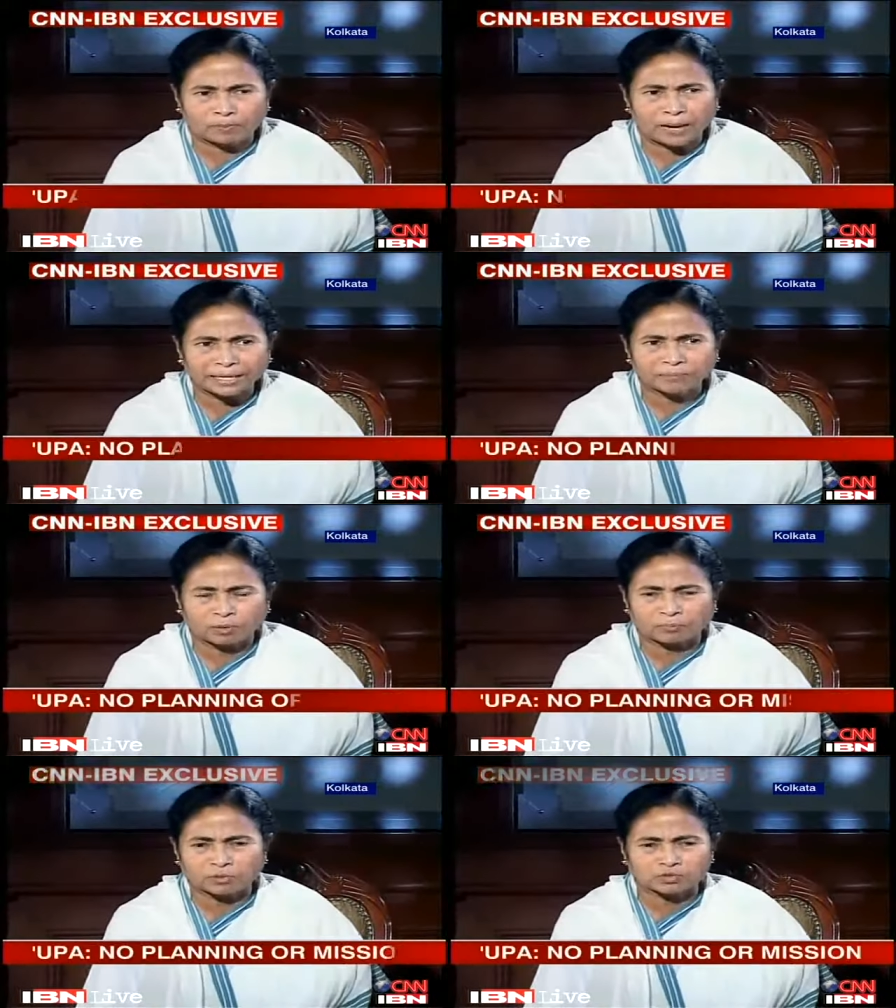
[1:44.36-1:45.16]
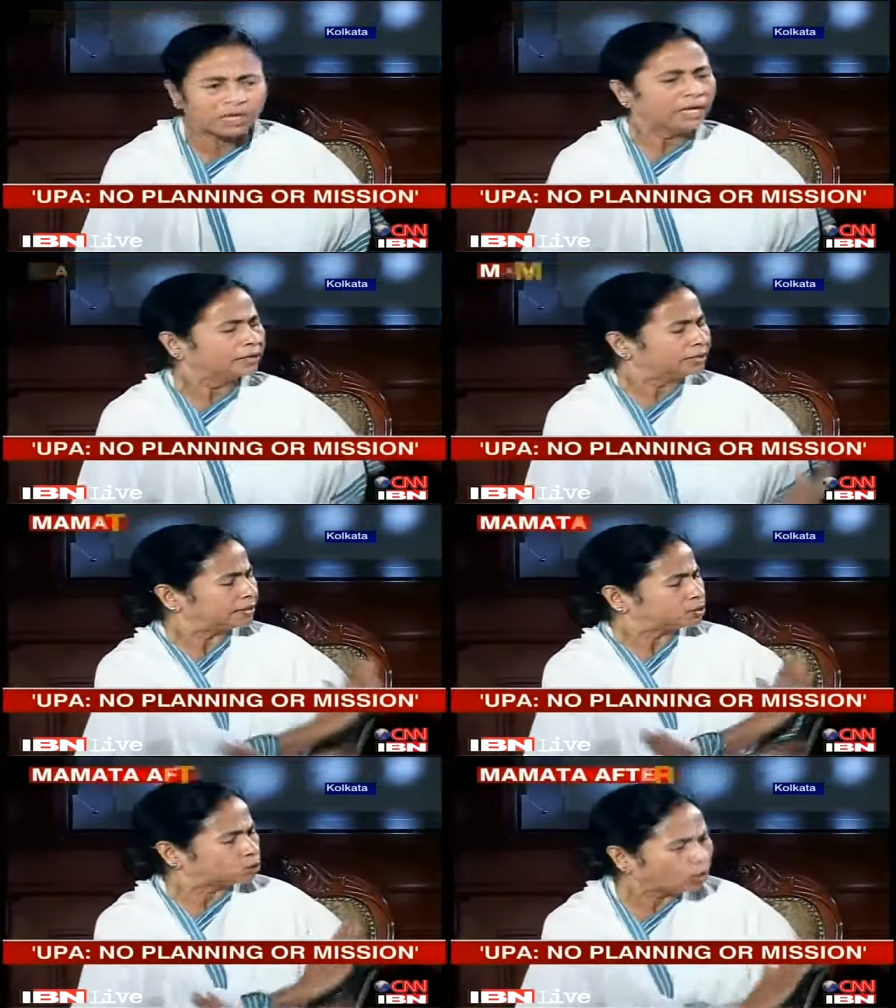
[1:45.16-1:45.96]
planning for future.
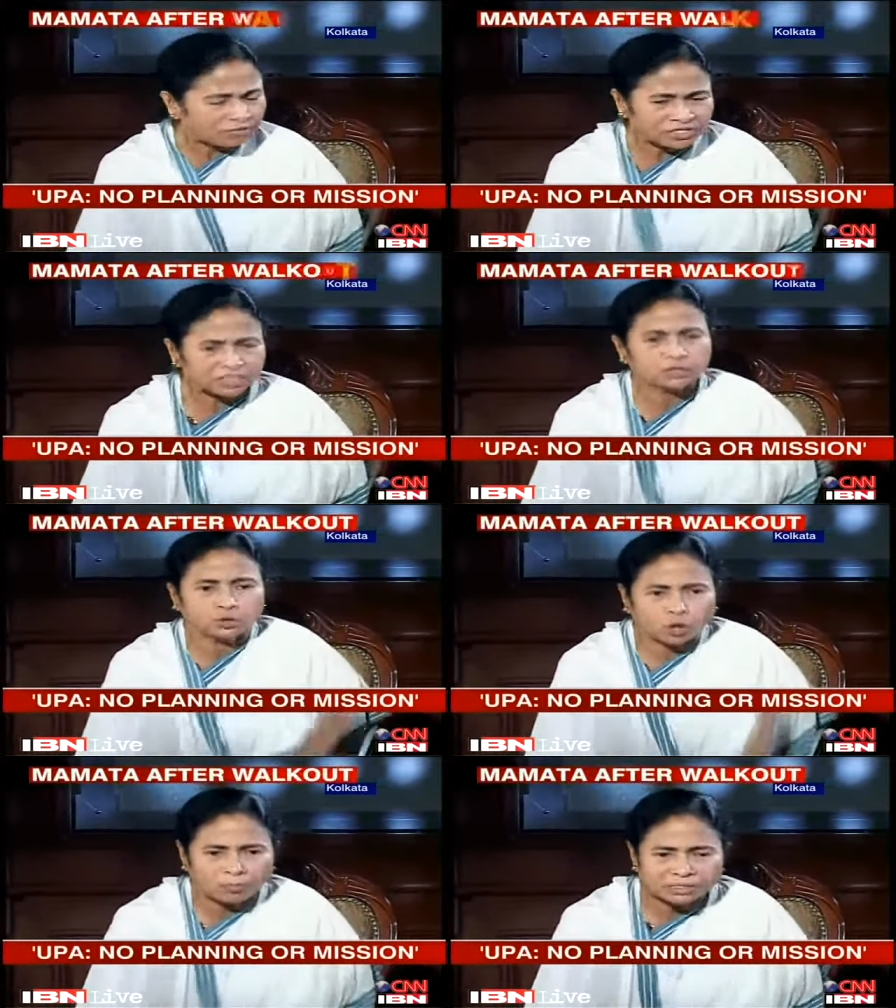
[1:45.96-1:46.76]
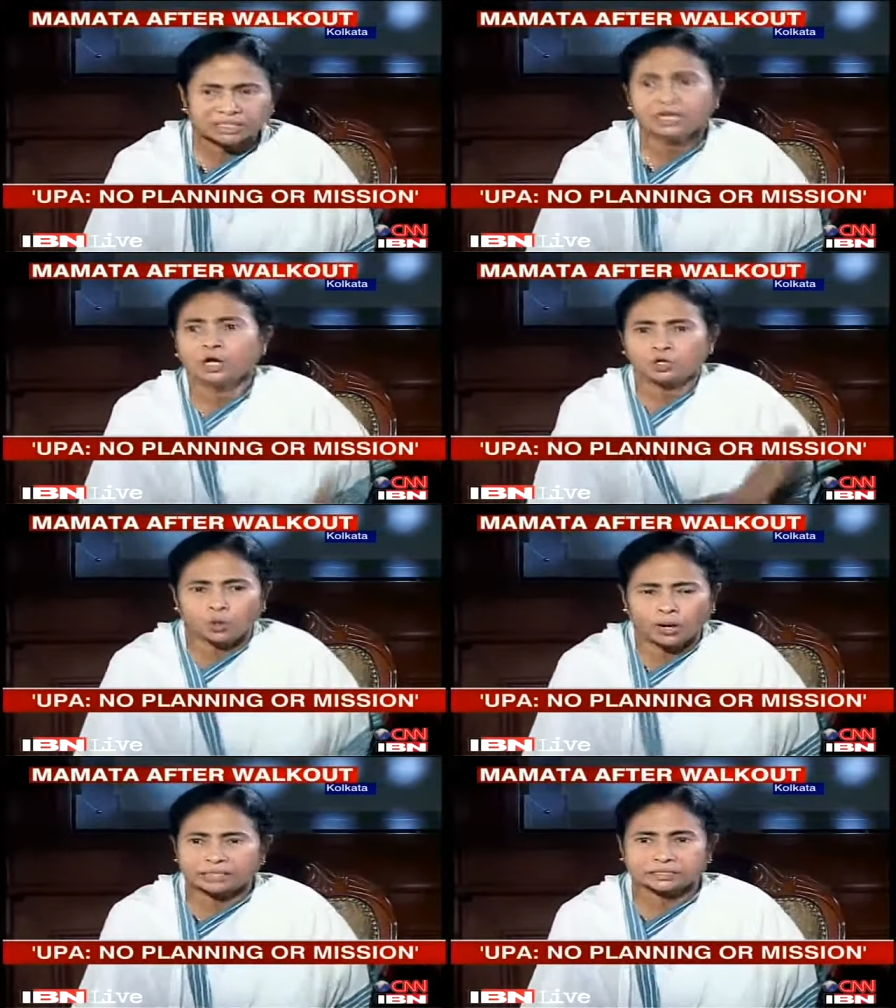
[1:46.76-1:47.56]
There is no vision, no mission,
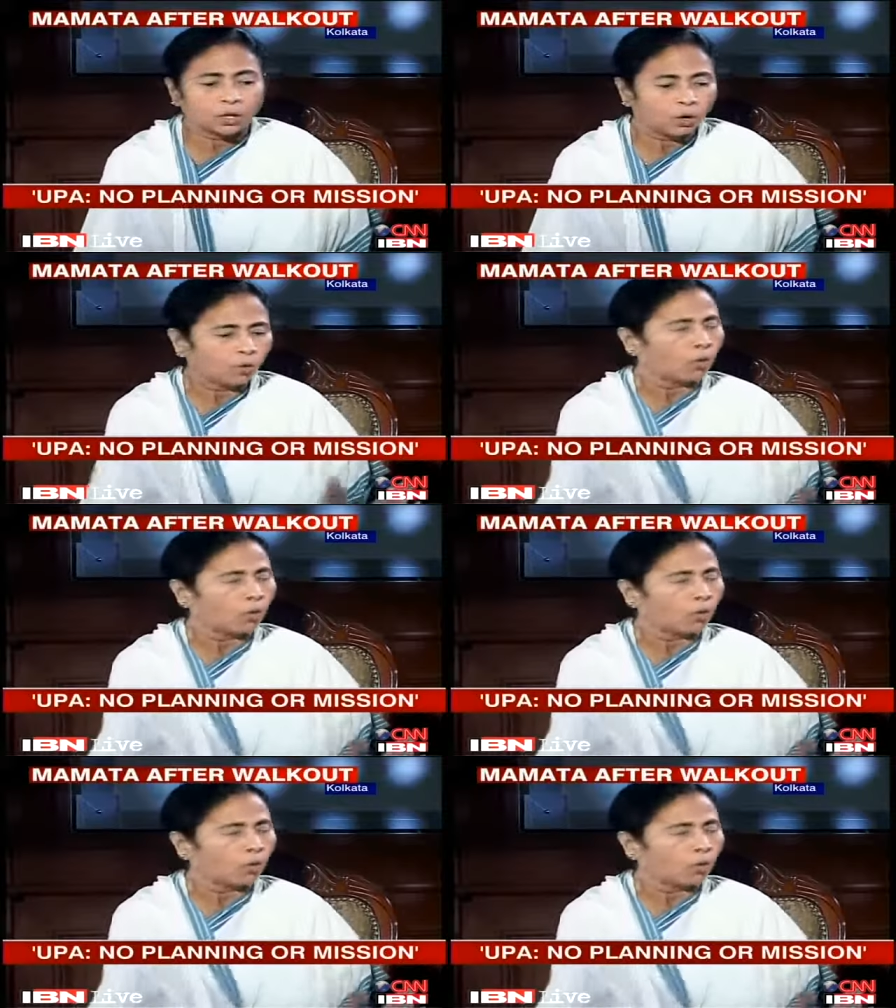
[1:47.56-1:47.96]
no action.